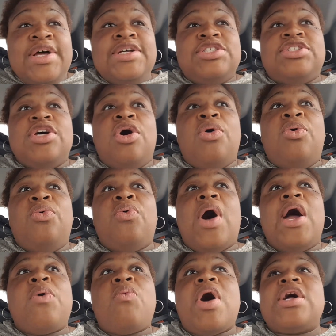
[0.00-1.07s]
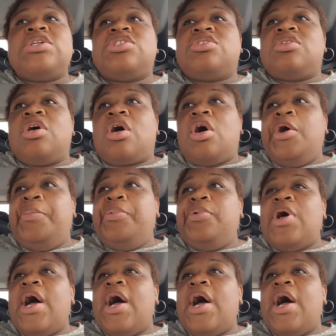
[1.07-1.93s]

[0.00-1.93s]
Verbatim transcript: So I watched a couple.